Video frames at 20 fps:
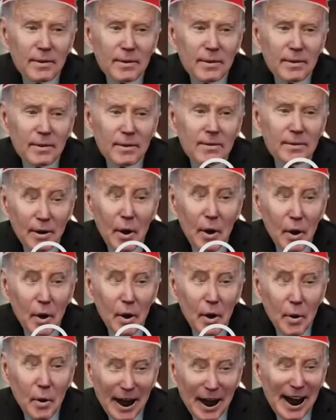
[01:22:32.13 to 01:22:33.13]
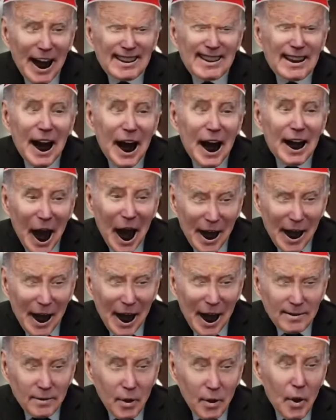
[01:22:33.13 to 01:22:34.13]
Uh, all right, guys, I, I,
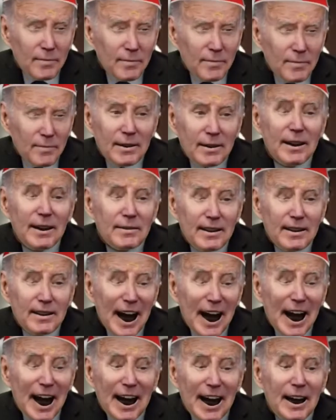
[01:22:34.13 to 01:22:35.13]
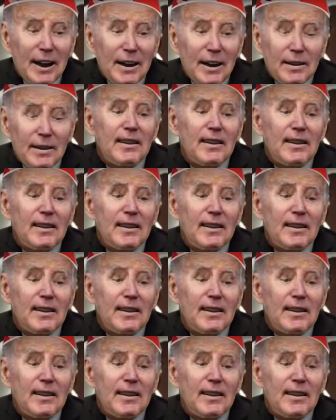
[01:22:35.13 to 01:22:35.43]
I called you here today because